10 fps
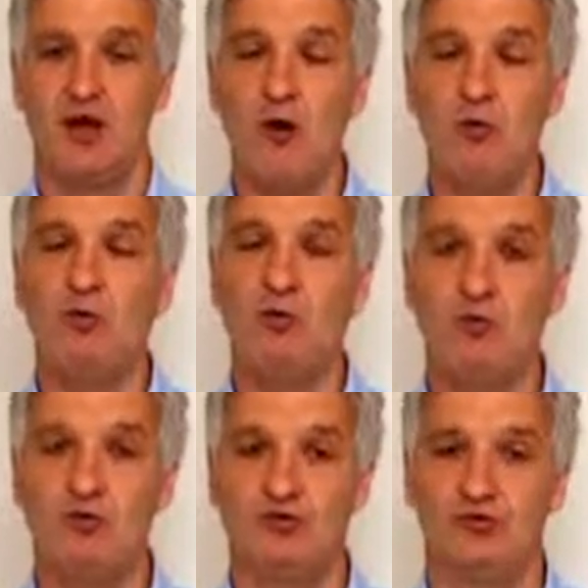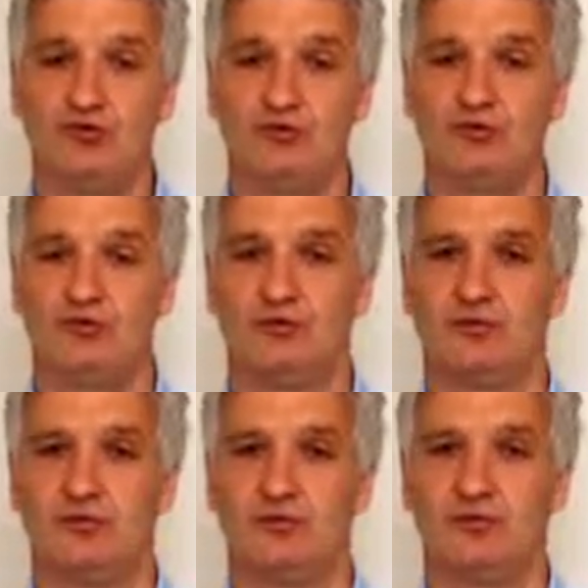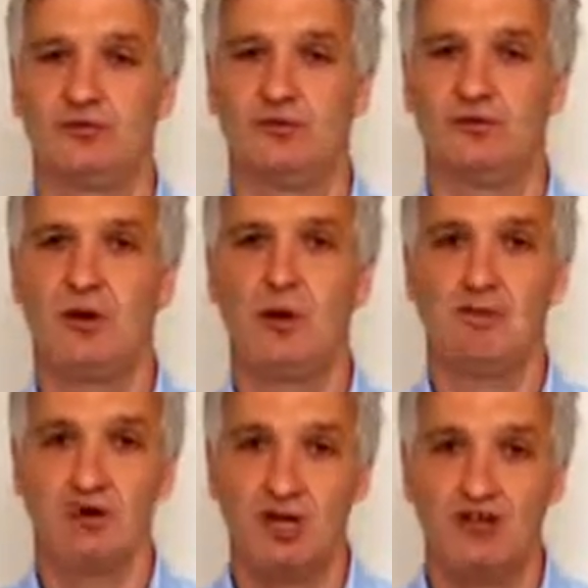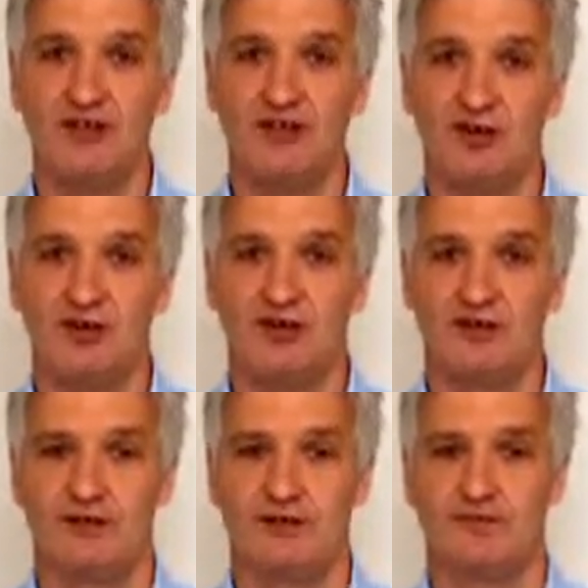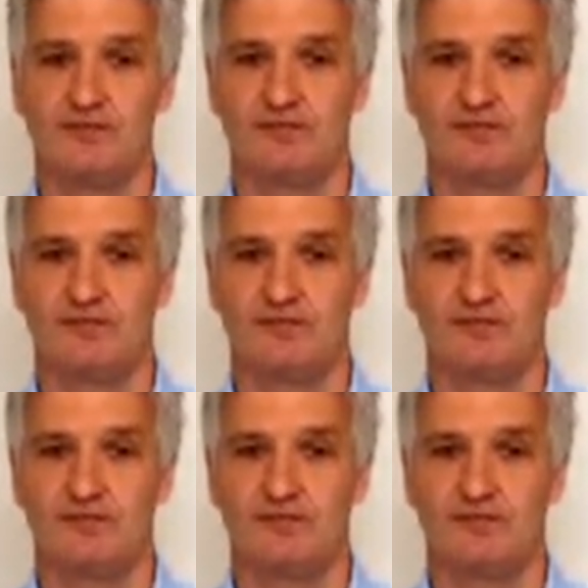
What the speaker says: an open wound, blood in the urine,